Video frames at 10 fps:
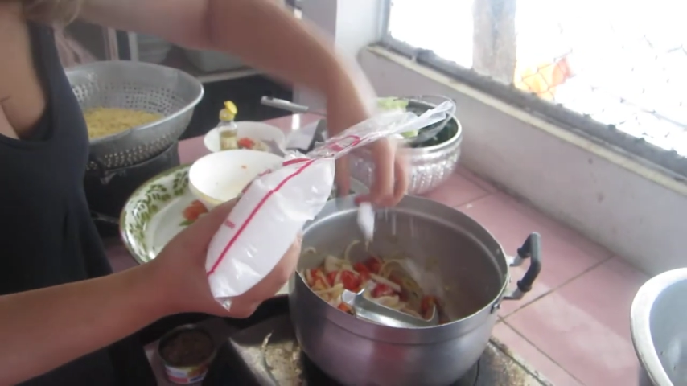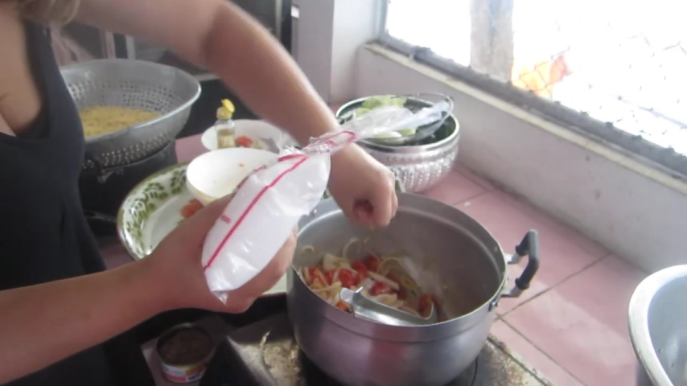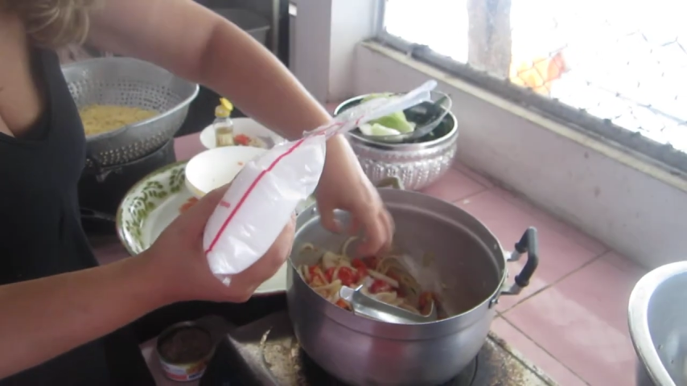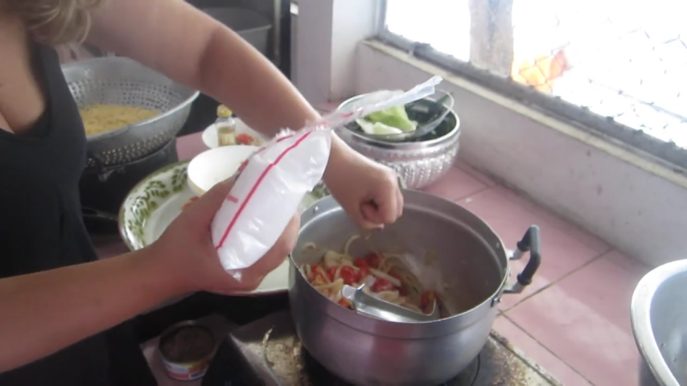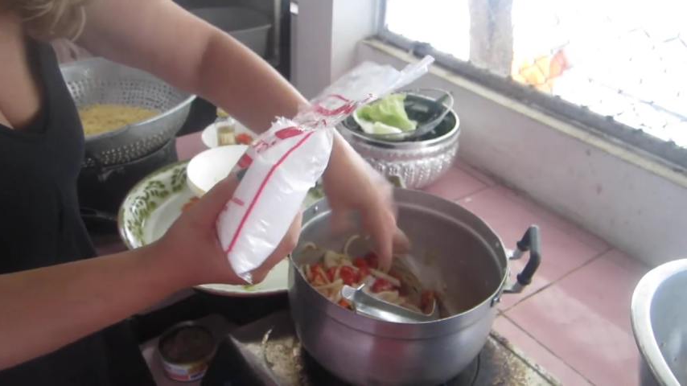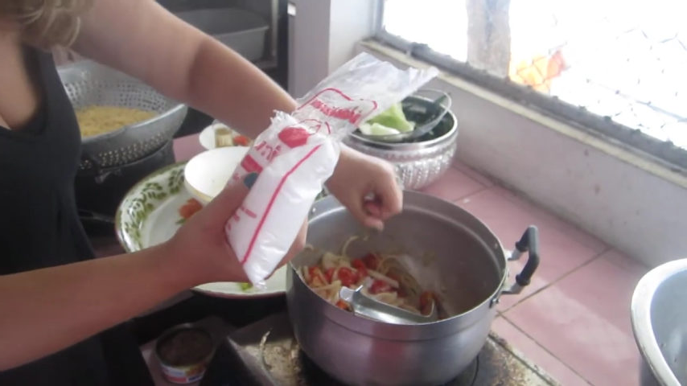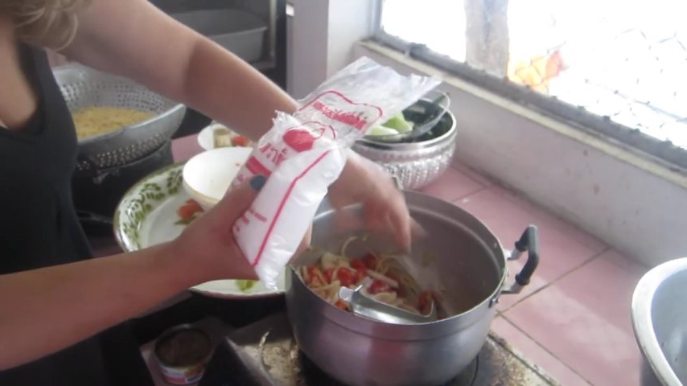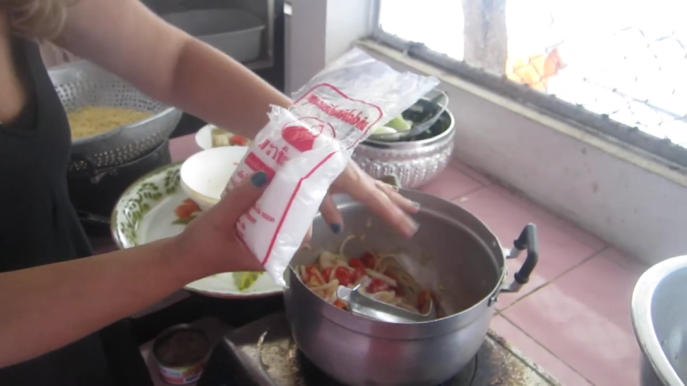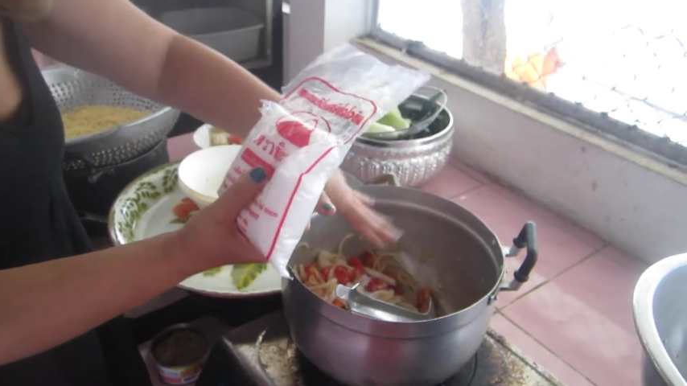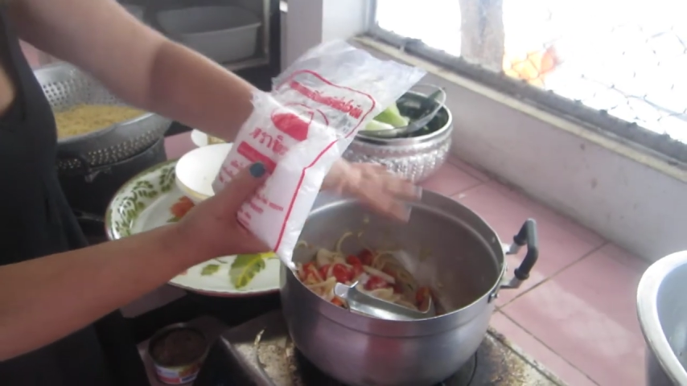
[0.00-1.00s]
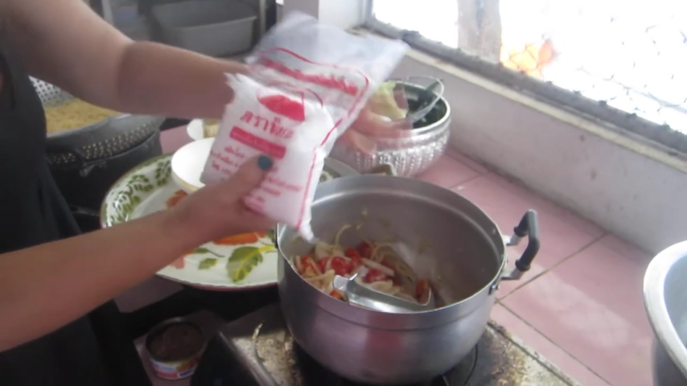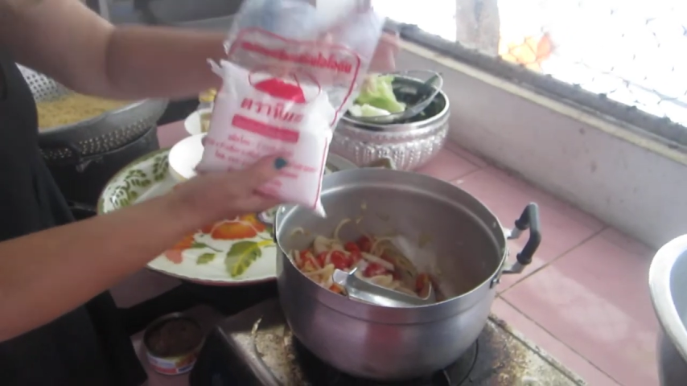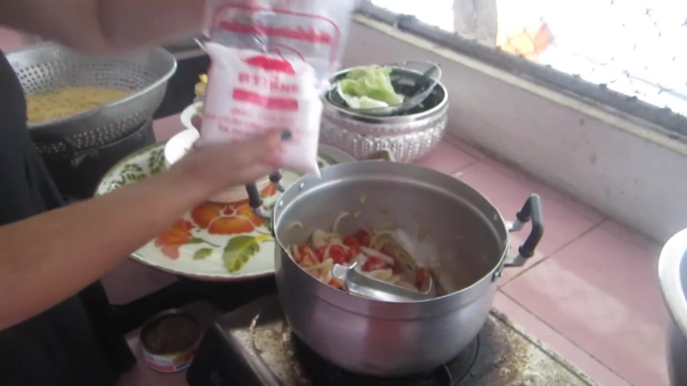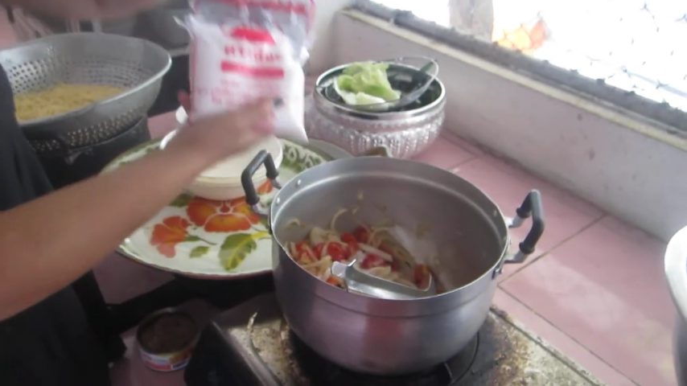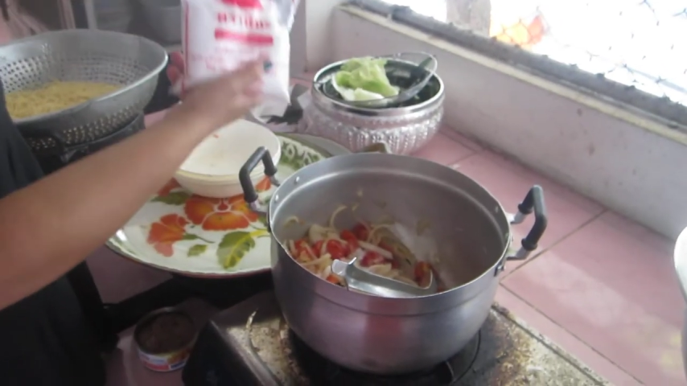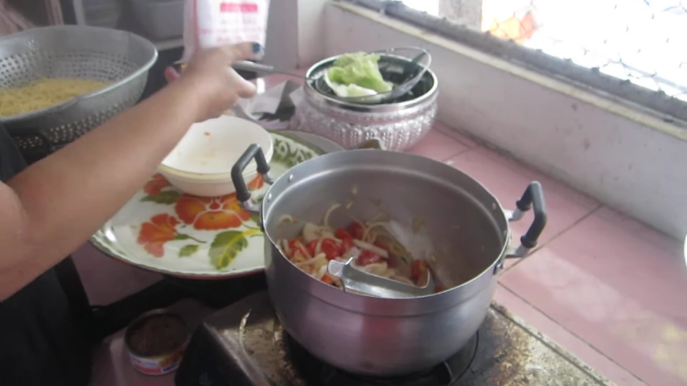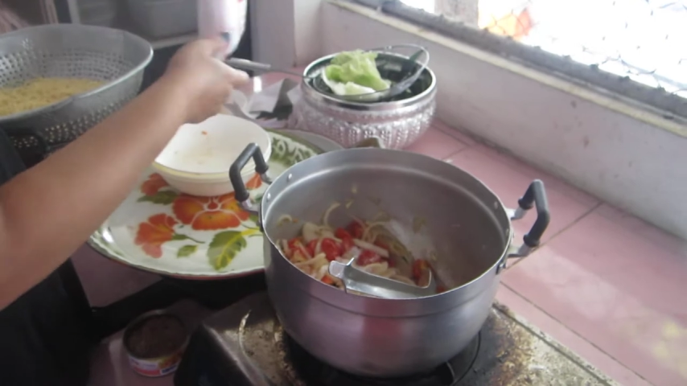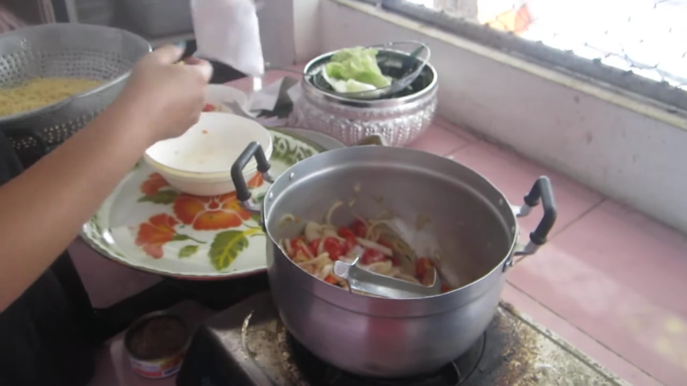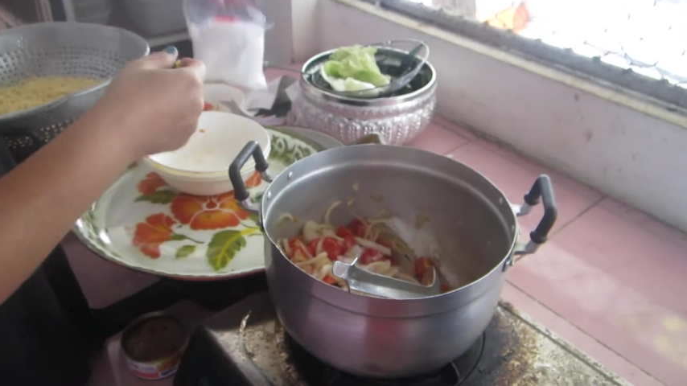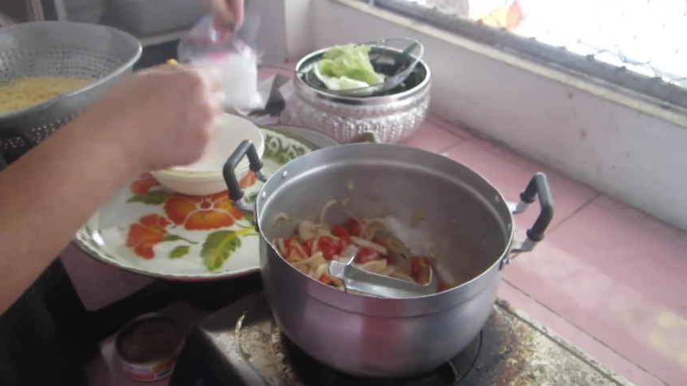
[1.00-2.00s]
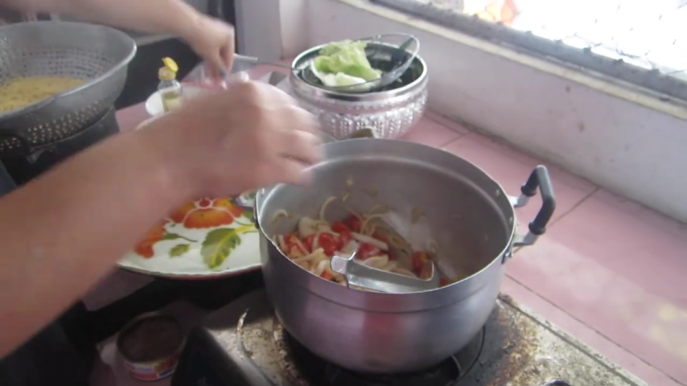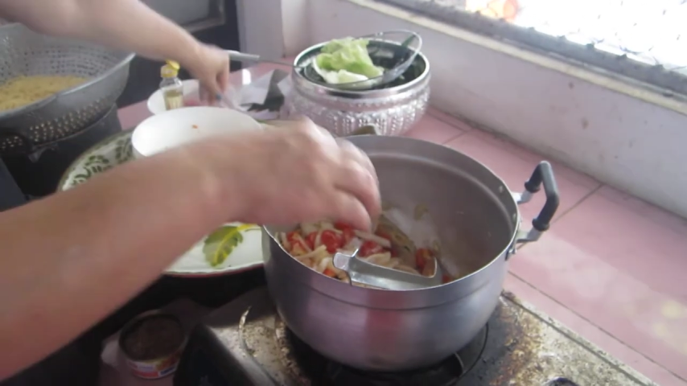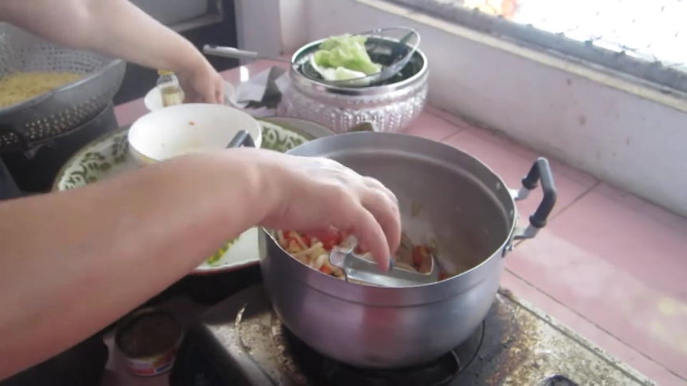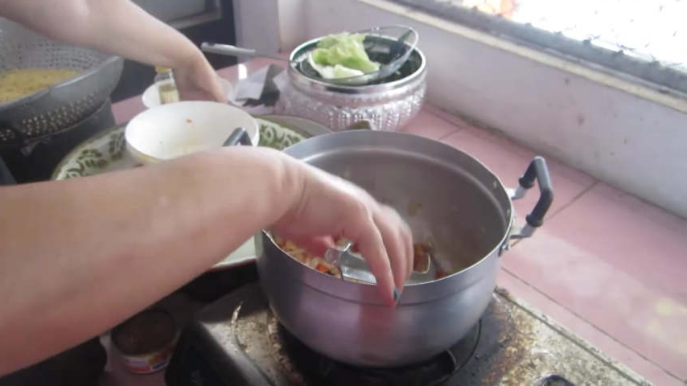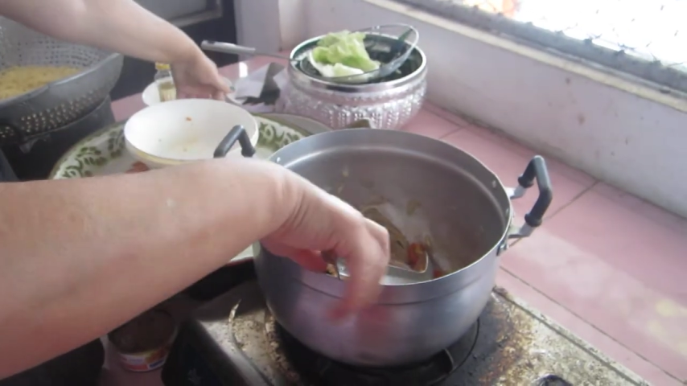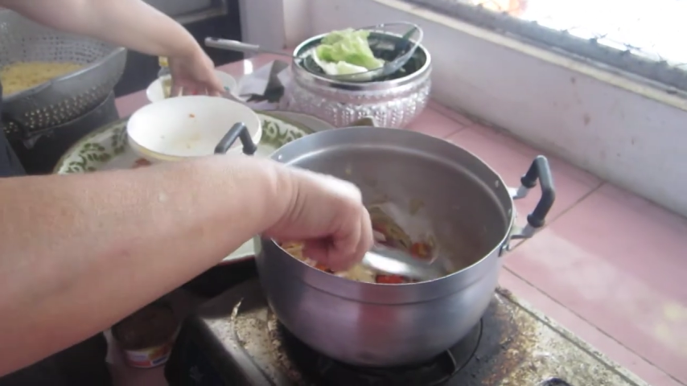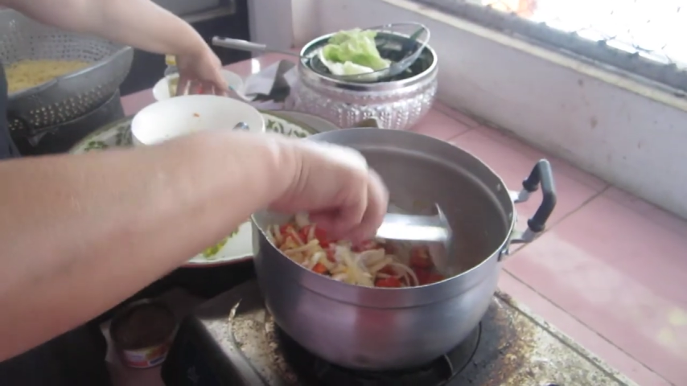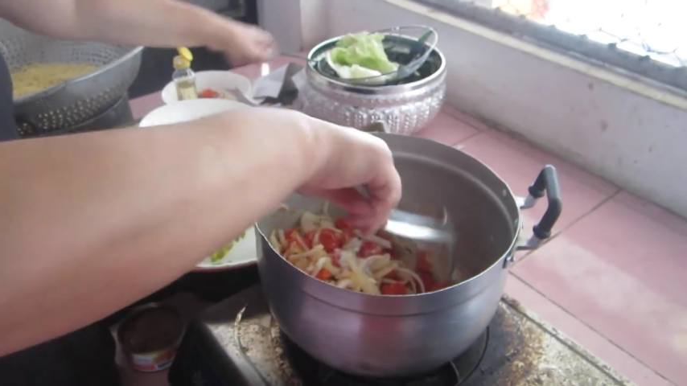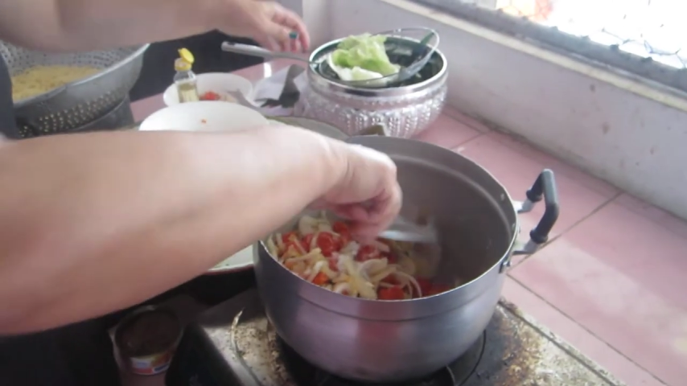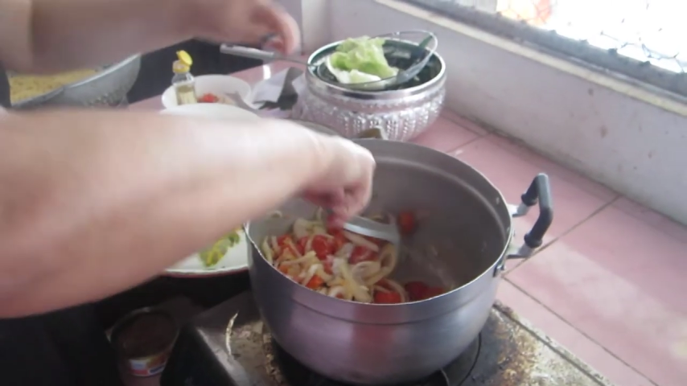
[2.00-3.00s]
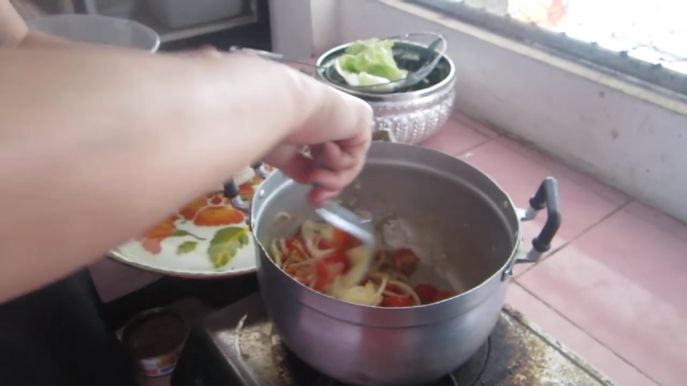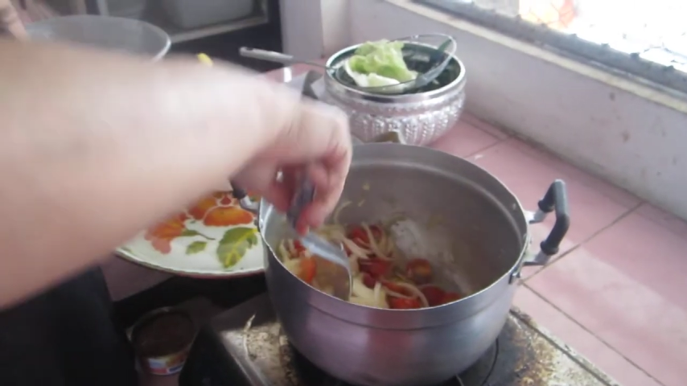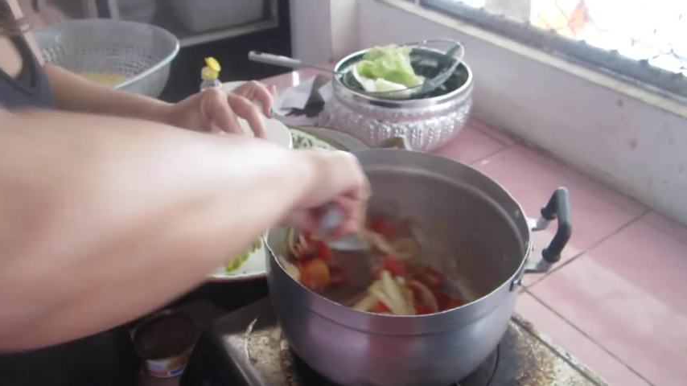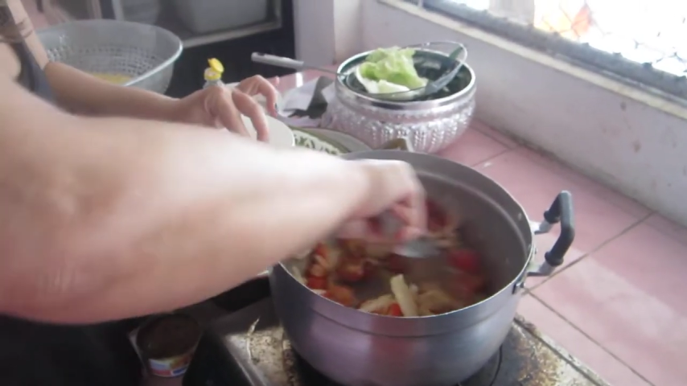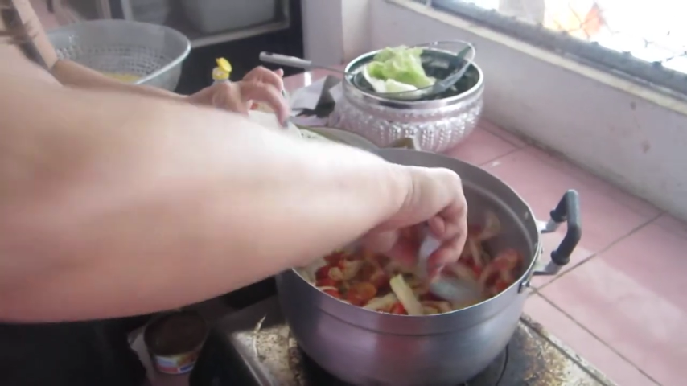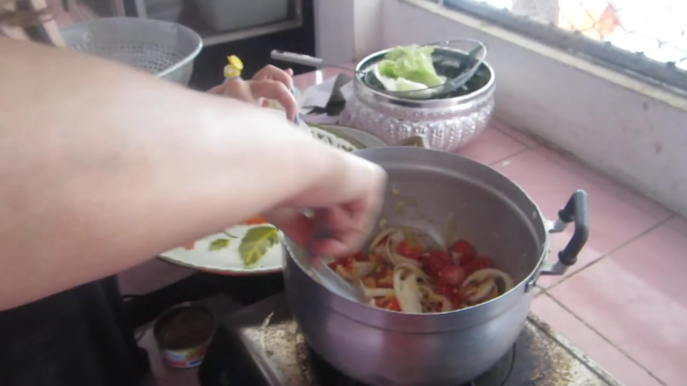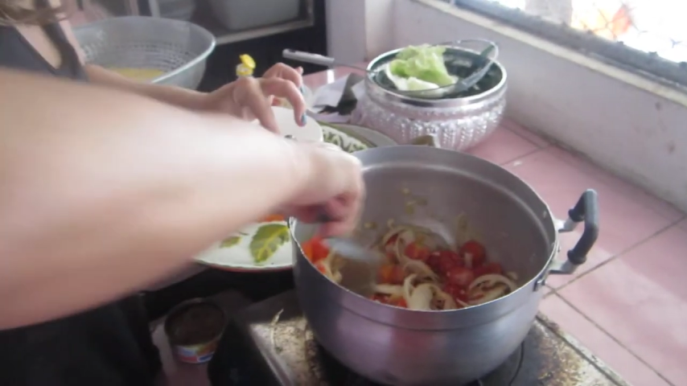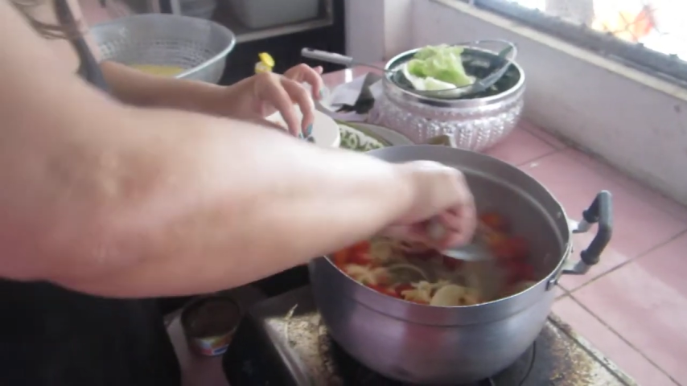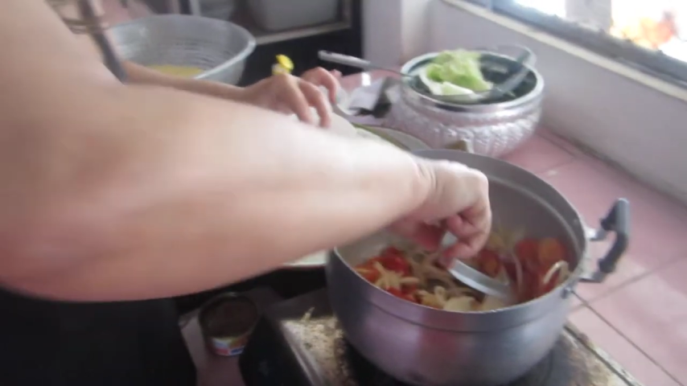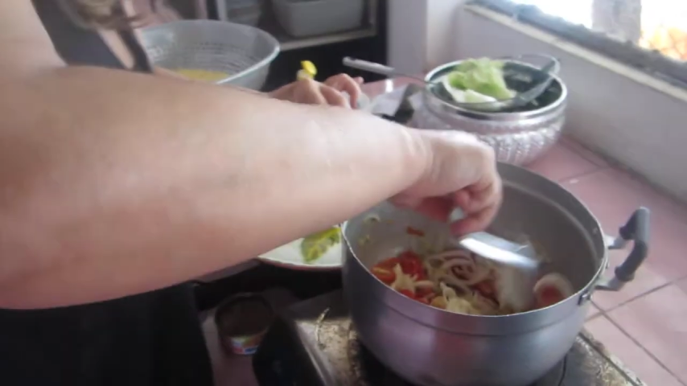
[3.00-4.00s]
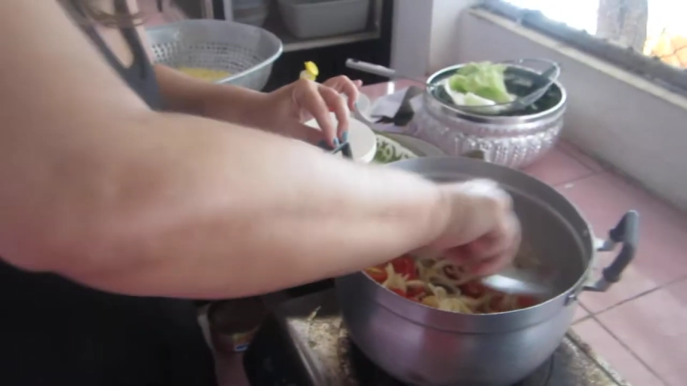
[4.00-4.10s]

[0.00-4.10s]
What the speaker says: (no speaker visible)